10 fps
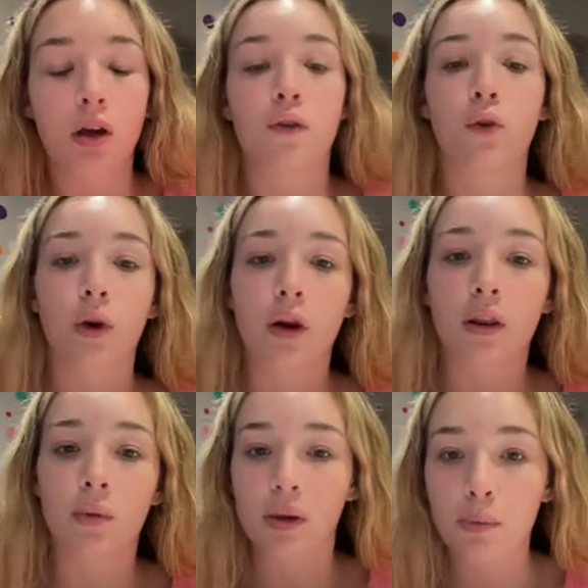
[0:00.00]
For
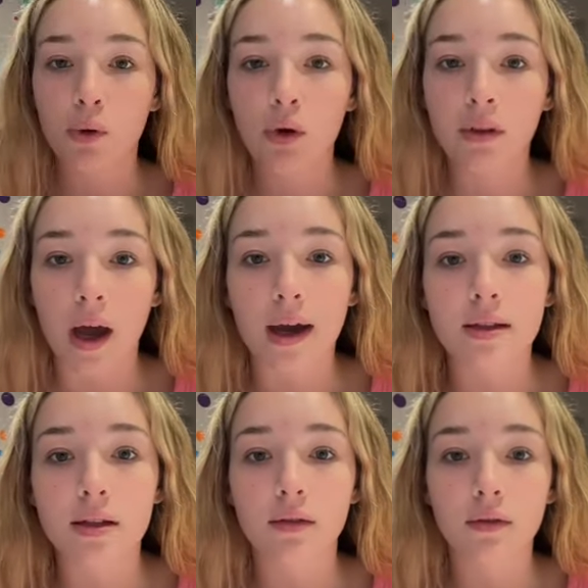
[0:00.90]
the people
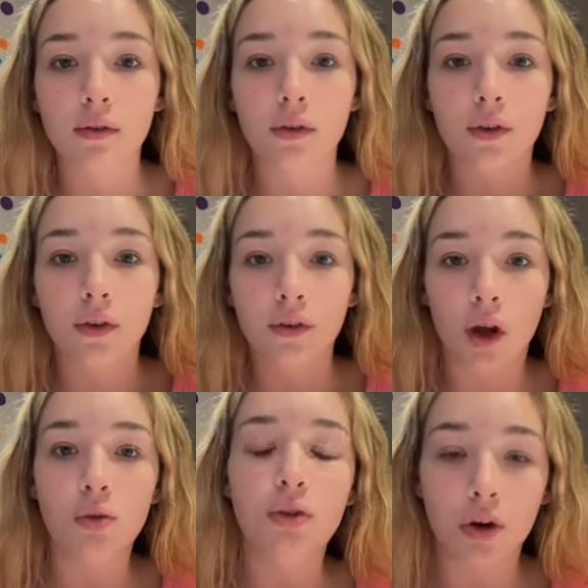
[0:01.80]
that
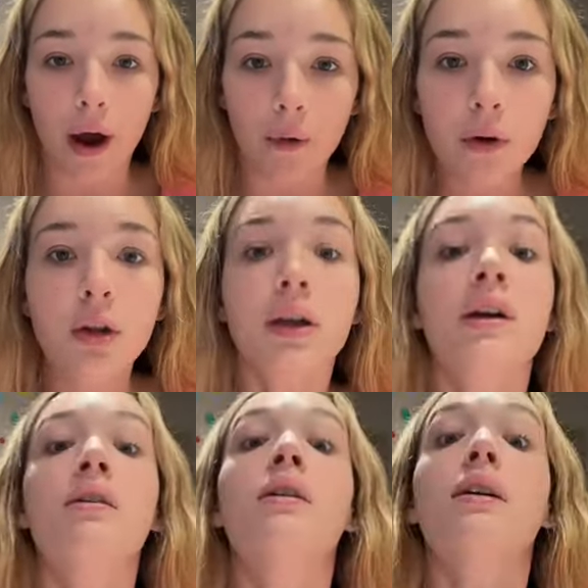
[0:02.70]
don't know,
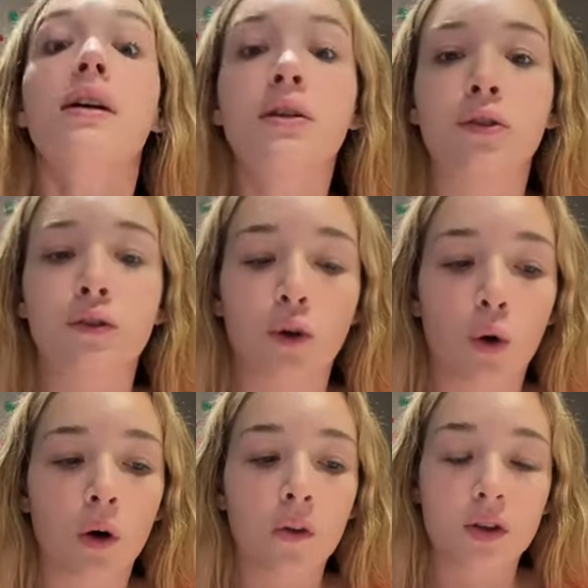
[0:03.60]
oof,
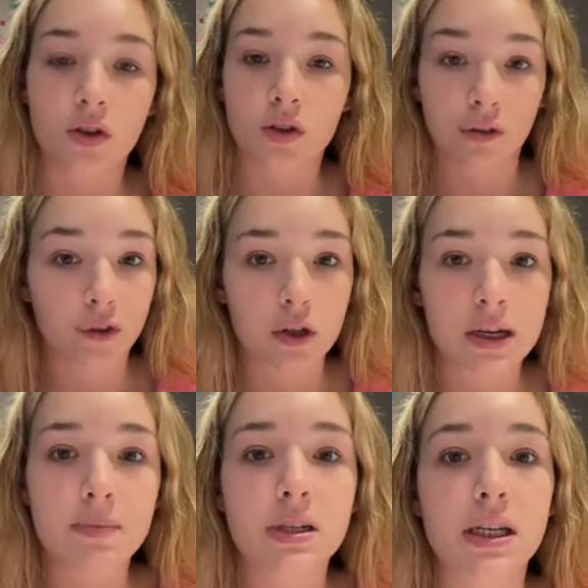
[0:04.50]
or this is their first
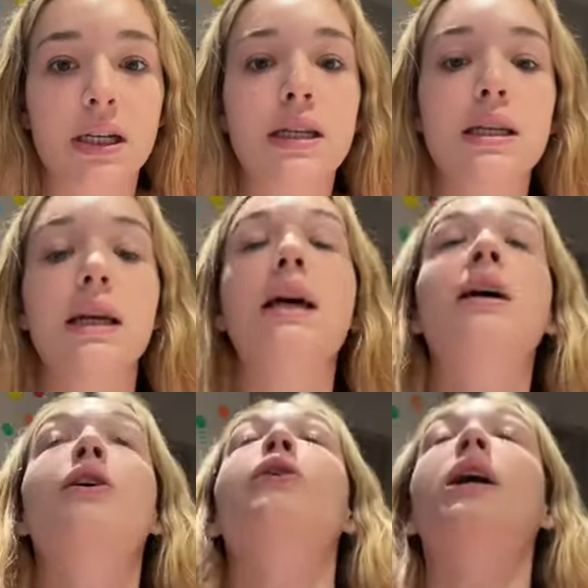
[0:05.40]
time seeing this,
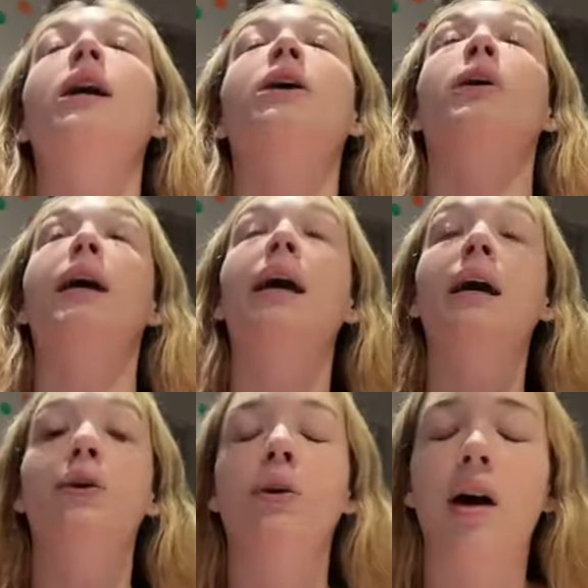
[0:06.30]
ooh, ooh,
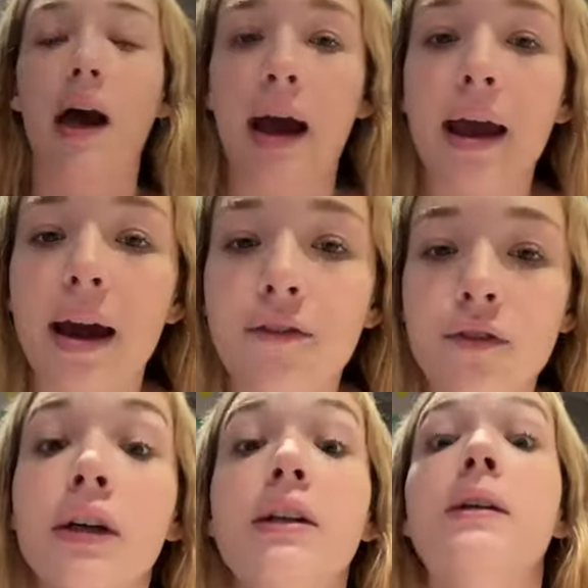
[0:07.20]
ooh, I have
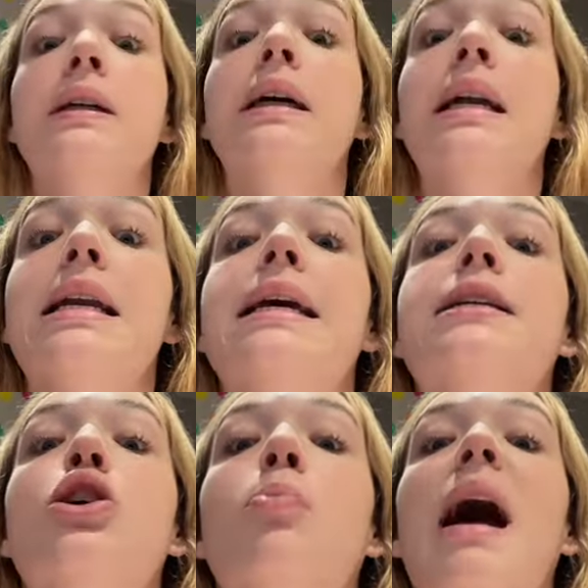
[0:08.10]

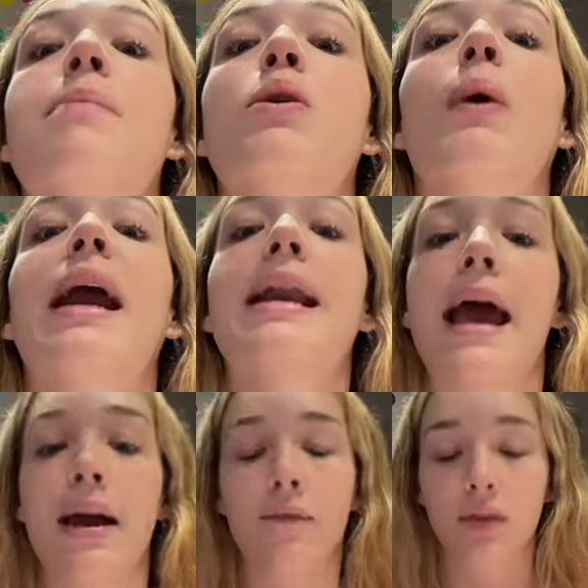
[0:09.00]
little baby wiener.